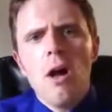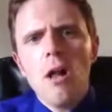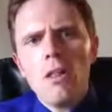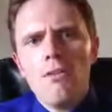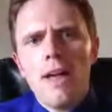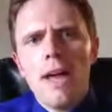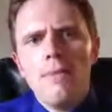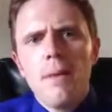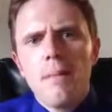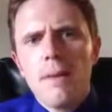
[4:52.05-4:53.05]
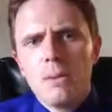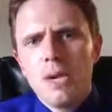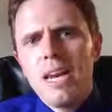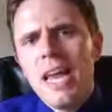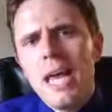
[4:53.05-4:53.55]
all of that, because
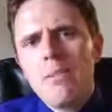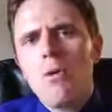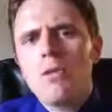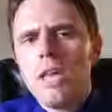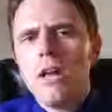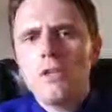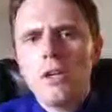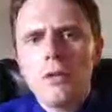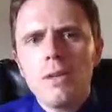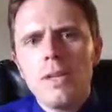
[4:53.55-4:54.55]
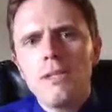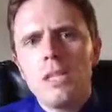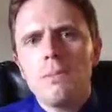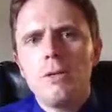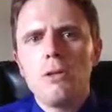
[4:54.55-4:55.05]
when an animal is healthier, it's
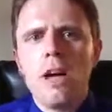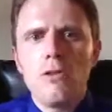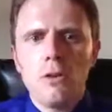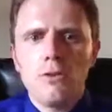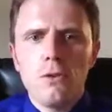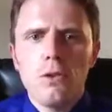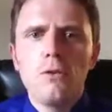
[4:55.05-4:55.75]
going to produce healthier food.